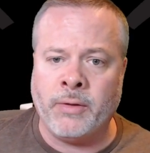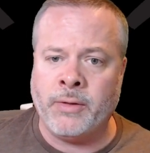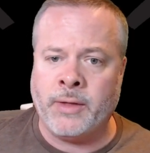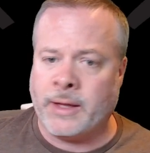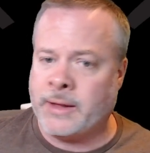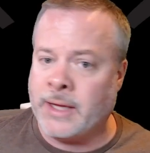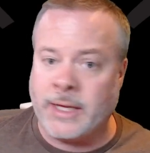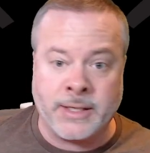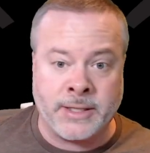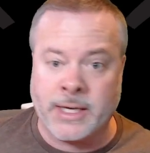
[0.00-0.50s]

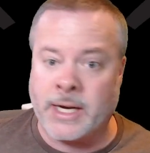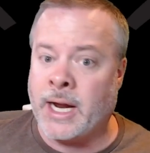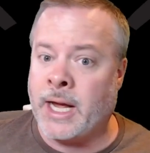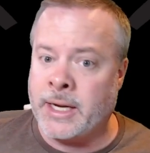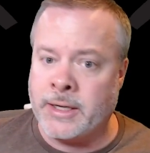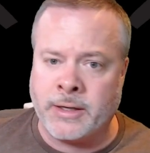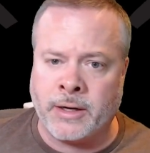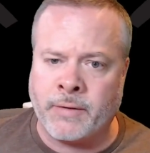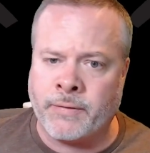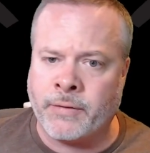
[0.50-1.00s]
that they said I
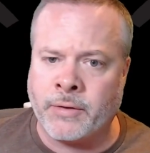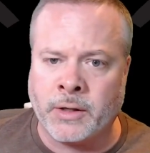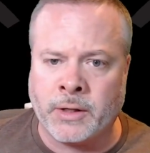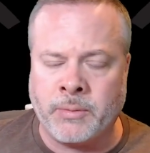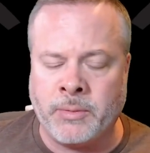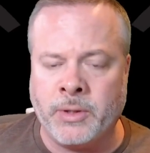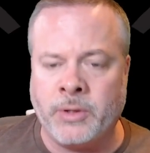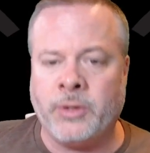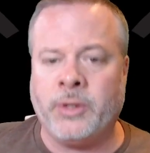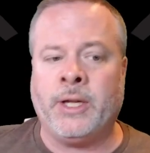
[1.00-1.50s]
had done for the
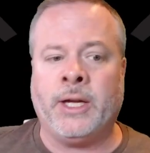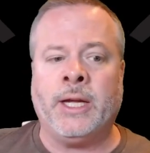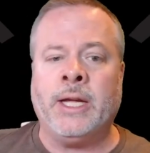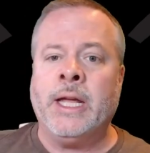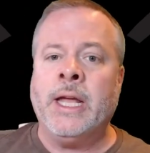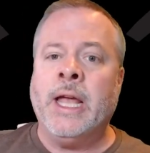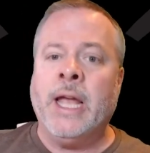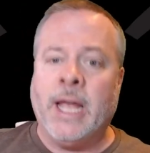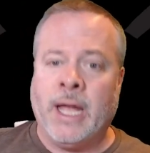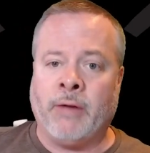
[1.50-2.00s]
community,
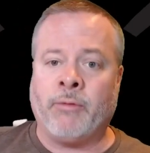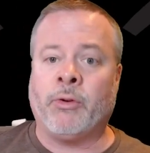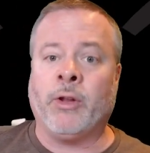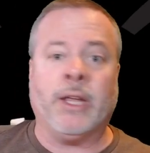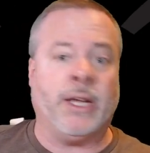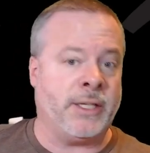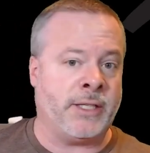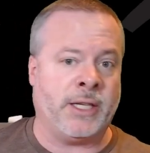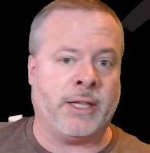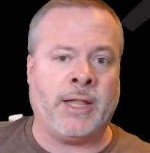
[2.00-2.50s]
and really
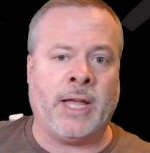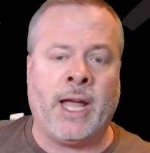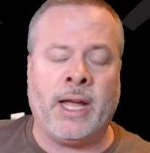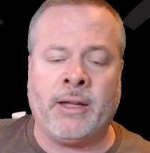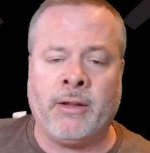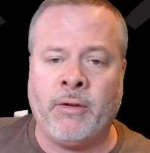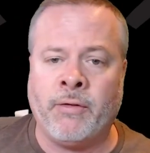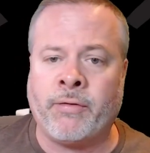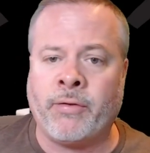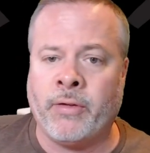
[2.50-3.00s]
as a
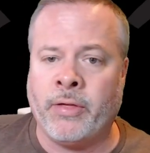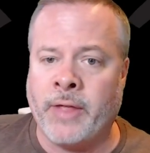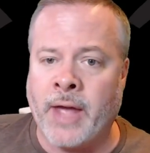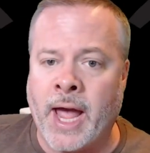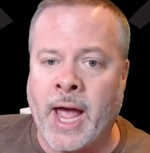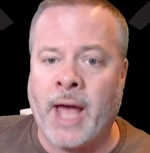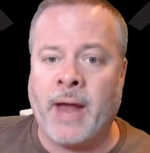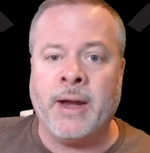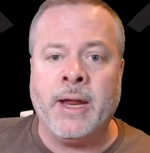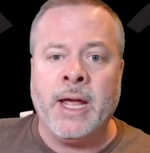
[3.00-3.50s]
thank you for
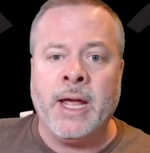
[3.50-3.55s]
that.